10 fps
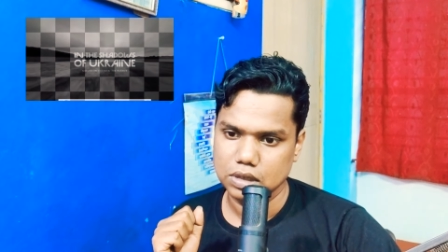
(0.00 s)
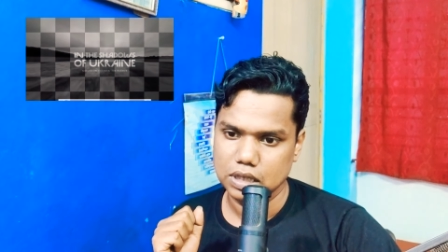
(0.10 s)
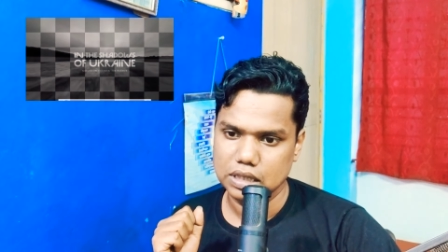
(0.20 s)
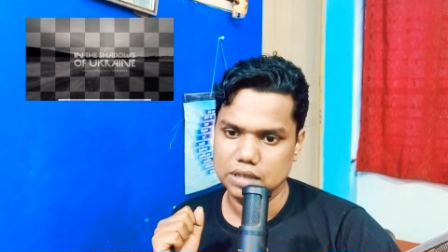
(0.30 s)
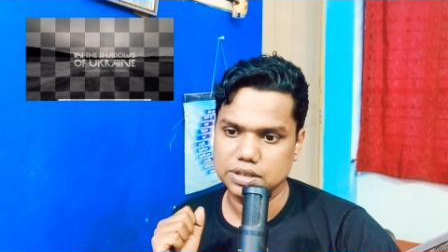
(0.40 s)

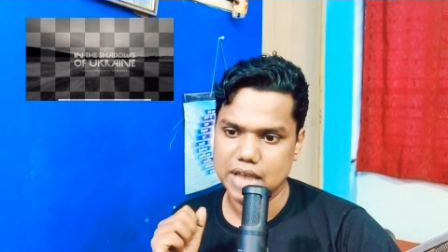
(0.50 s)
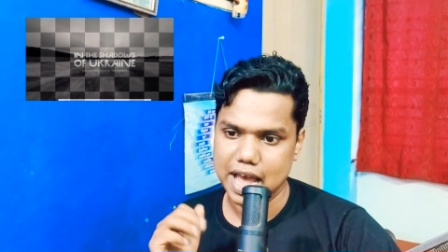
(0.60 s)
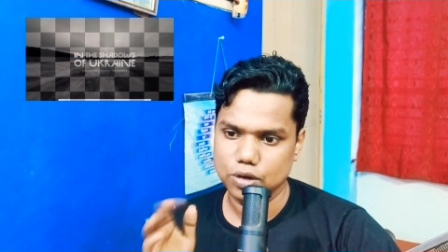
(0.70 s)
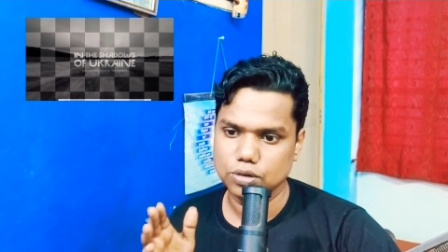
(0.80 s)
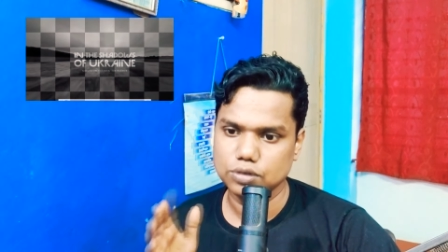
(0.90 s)
In the
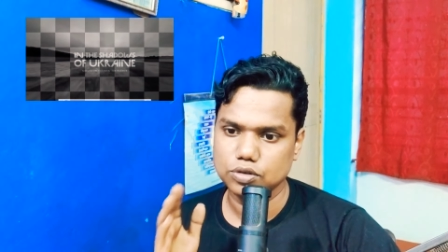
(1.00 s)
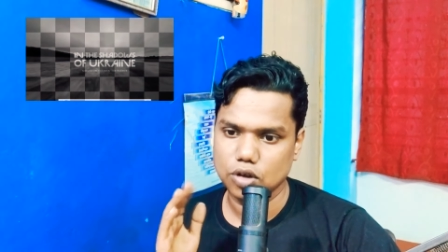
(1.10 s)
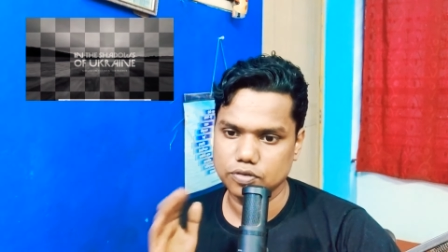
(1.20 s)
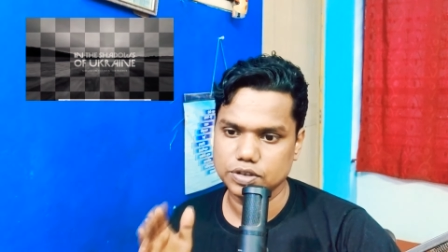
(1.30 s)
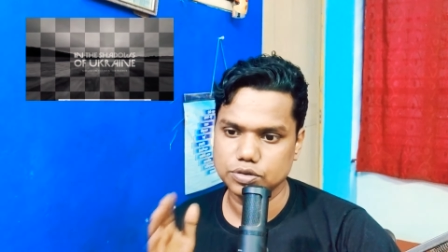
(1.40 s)
shadows
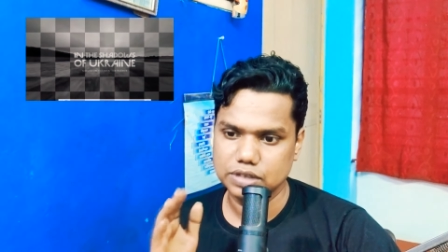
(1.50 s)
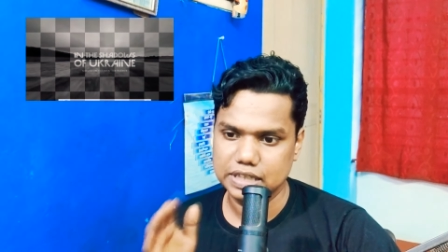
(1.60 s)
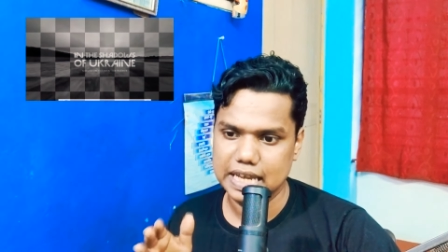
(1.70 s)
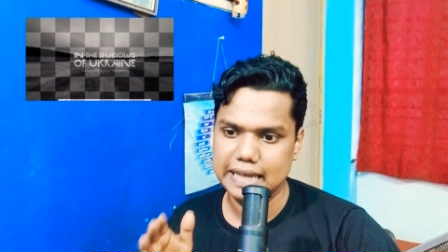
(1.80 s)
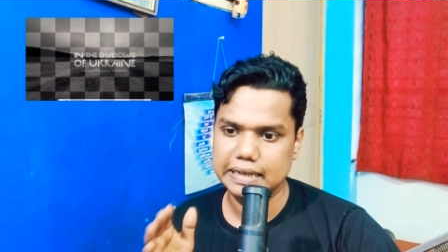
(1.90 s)
of
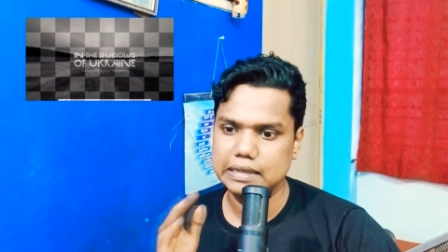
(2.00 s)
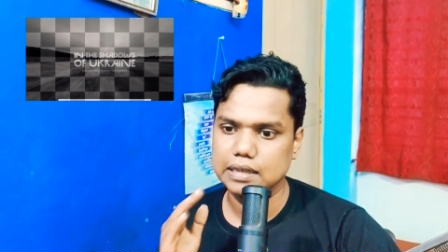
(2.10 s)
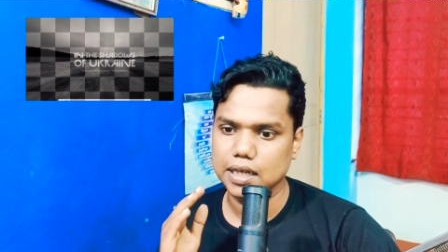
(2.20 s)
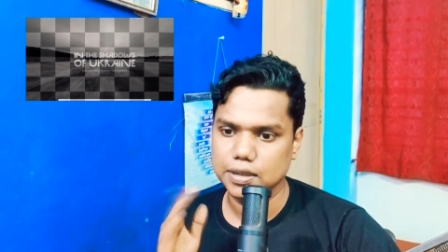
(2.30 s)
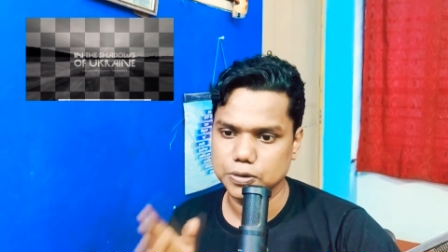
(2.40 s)
Ukraine,
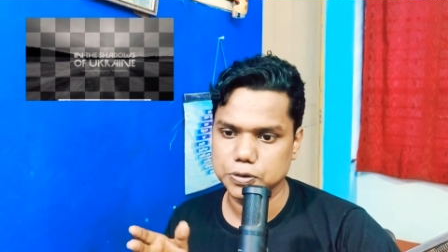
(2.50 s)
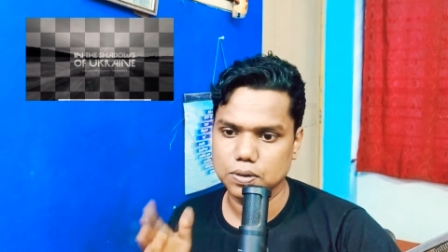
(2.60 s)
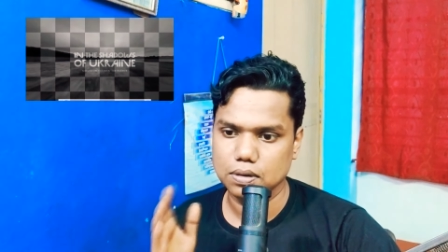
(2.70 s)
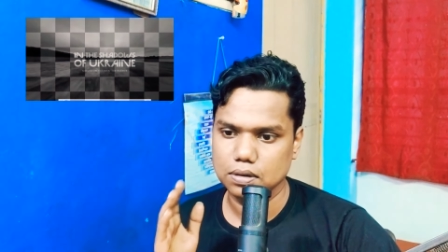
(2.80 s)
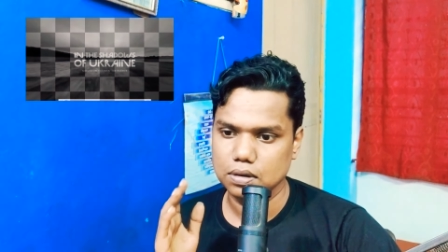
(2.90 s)
Kalush
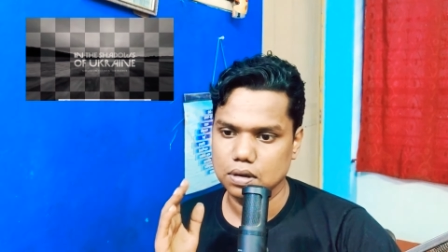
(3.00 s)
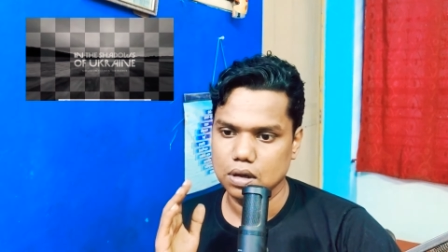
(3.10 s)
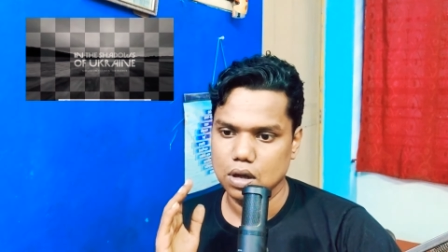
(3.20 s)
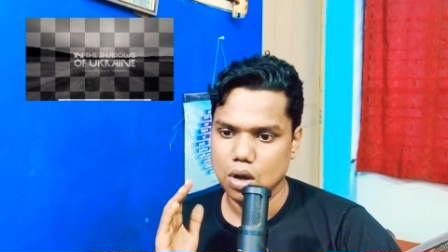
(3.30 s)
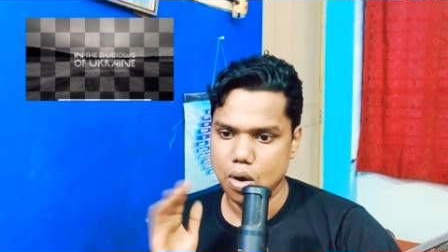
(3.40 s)

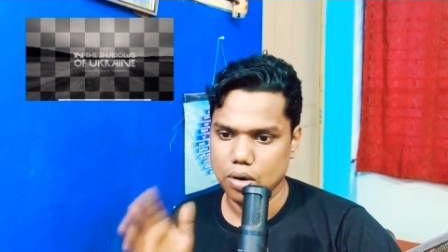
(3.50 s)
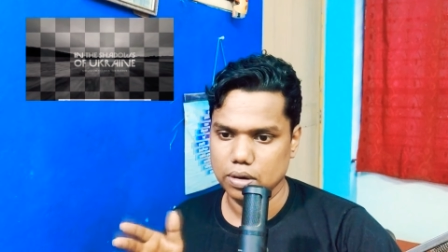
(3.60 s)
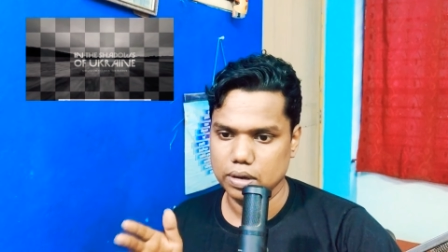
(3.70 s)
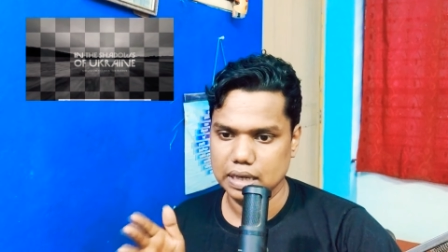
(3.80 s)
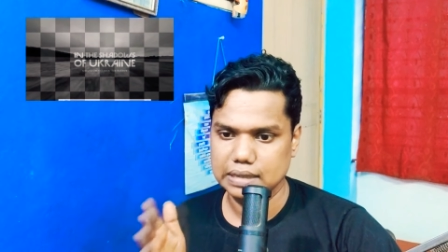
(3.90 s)

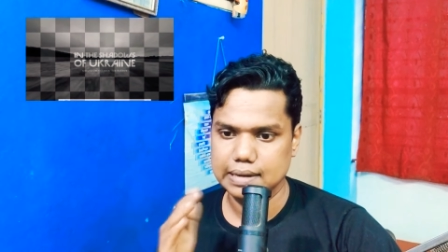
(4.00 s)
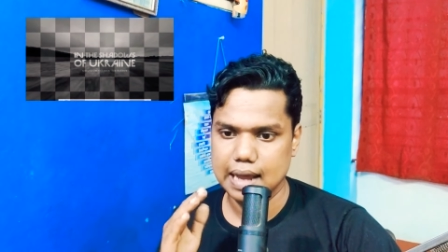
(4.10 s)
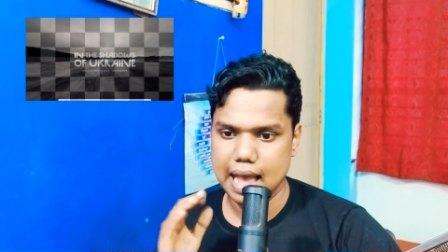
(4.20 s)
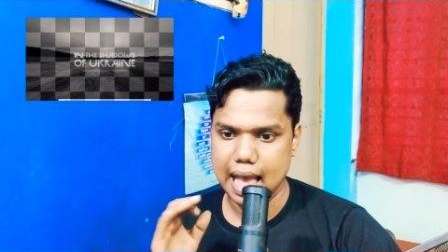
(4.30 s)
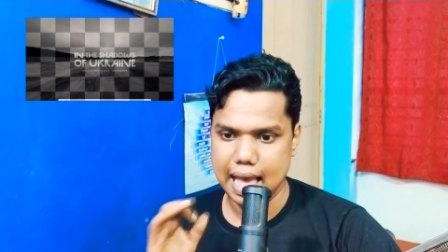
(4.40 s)

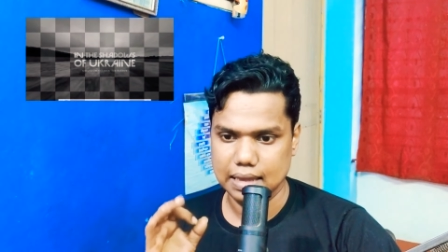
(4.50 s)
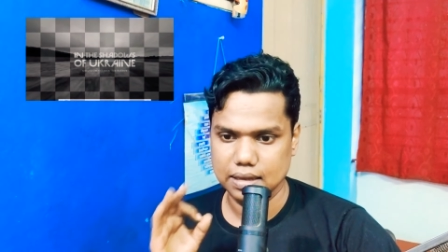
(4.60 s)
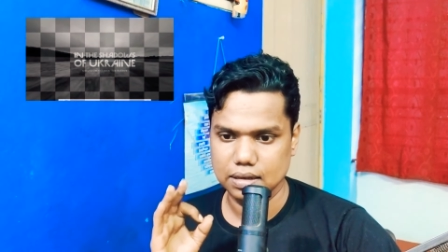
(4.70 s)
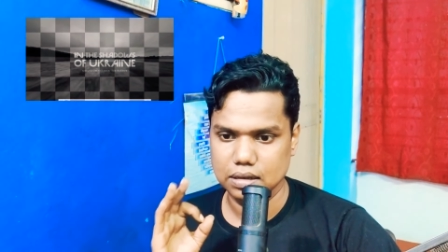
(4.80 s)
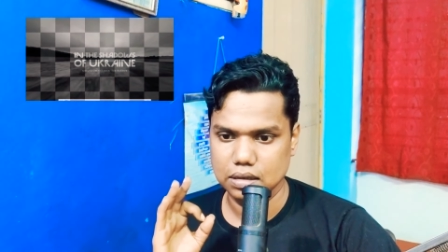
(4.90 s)
Orchestra and
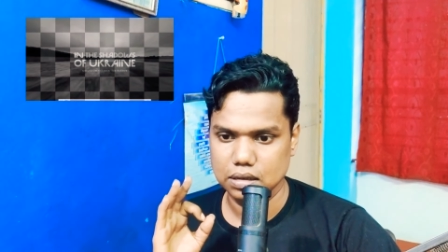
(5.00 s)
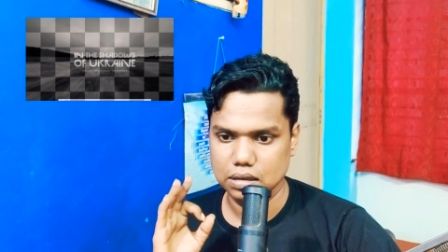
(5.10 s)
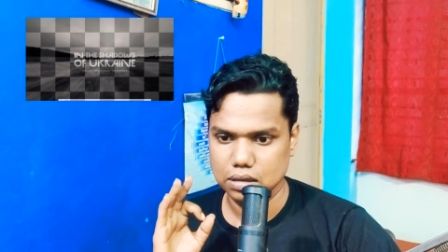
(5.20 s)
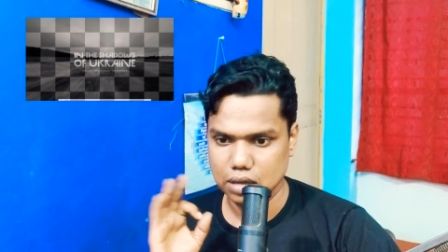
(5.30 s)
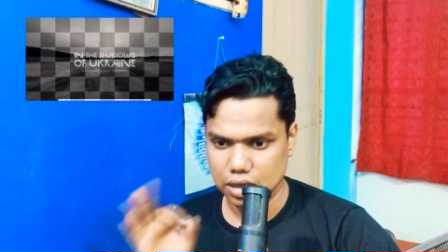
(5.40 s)
the
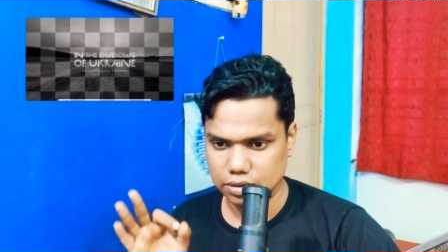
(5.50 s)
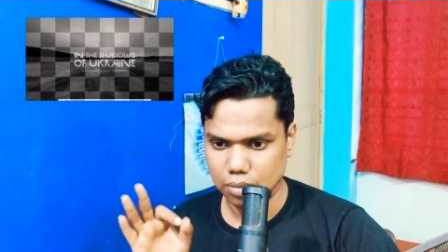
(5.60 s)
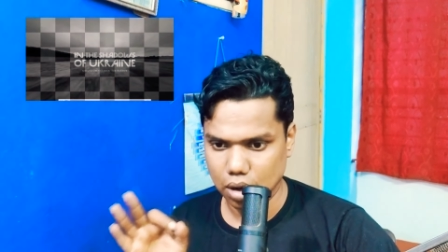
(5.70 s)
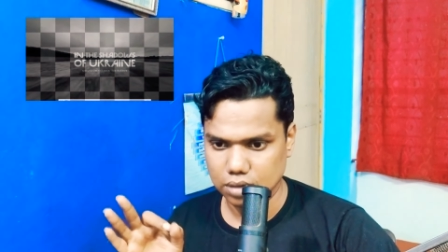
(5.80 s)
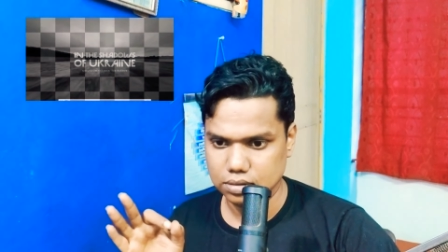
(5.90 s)

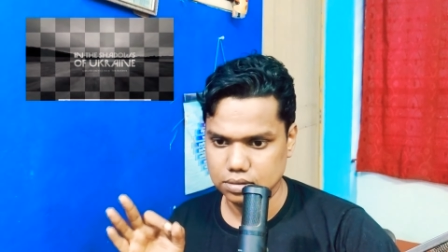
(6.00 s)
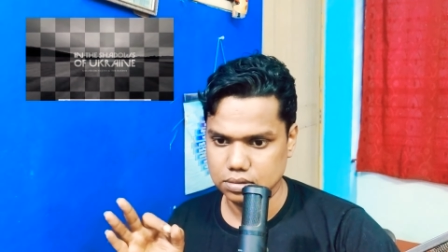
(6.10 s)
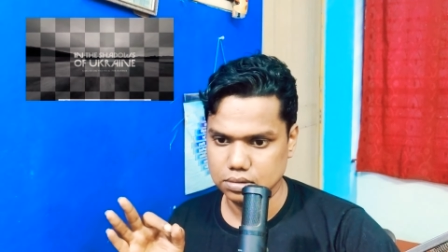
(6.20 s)
Rasmus.